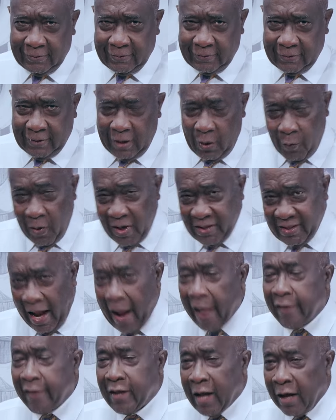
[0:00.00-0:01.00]
The ones
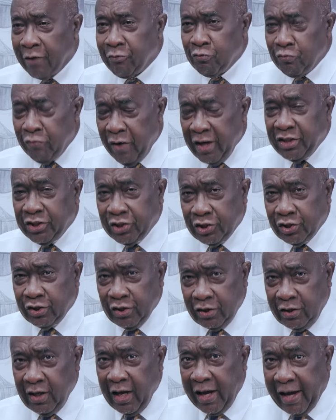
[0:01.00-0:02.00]
that are rich,
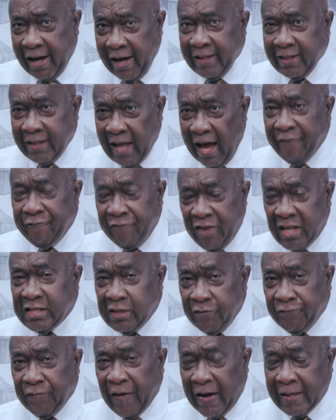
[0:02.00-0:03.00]
they can
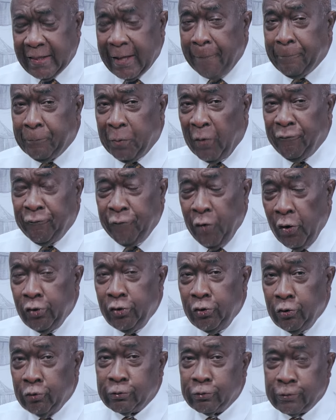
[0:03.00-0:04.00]
diversify their
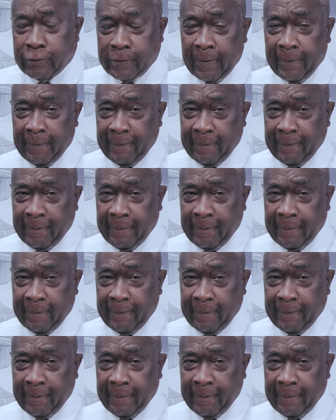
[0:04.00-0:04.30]
portfolios.